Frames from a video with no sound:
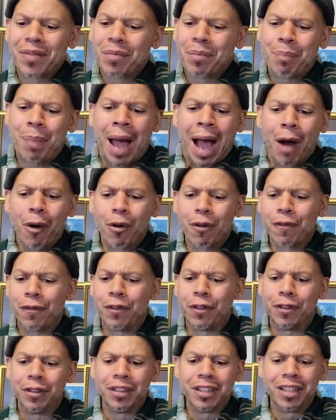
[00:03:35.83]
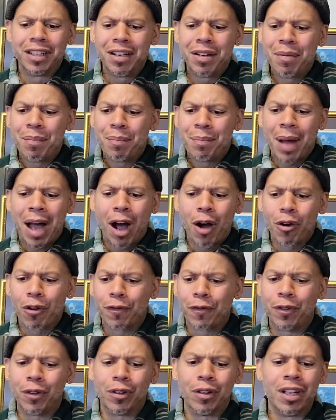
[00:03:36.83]

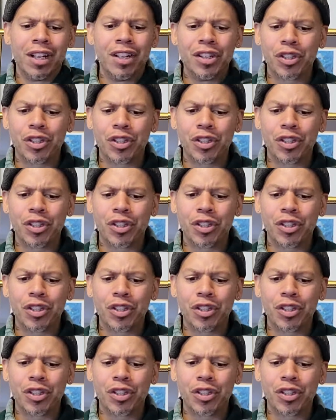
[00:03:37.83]
Powerful.